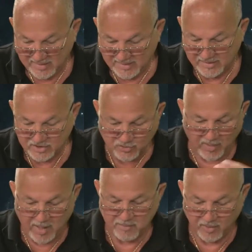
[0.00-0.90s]
they
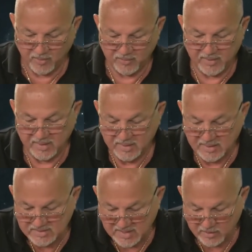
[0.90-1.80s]
described the whole thing and
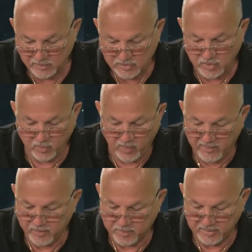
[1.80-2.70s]
they said it was a
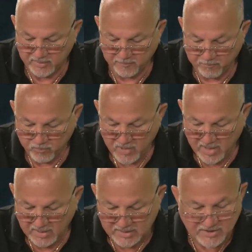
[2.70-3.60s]
weather balloon.
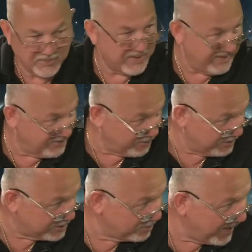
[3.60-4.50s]
So the, the
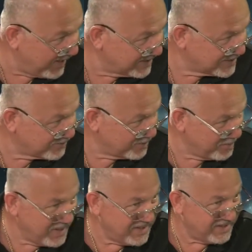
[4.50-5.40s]
response from the
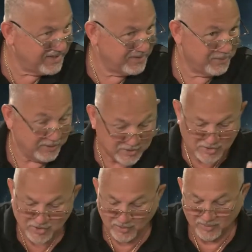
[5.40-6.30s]
media, which
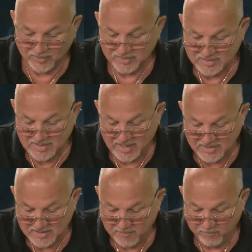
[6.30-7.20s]
is cool,
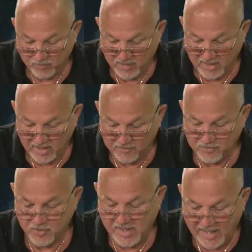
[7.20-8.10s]
says, if
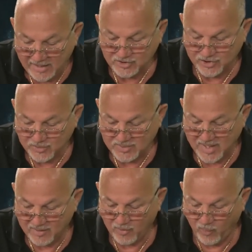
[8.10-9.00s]
you can't shoot
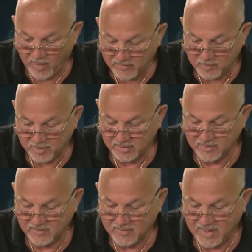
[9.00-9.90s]
down a weather
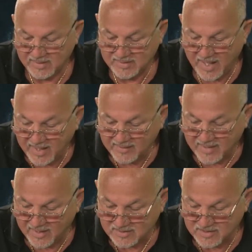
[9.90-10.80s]
balloon at
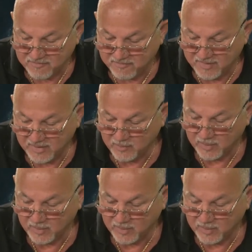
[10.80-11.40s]
9,000 feet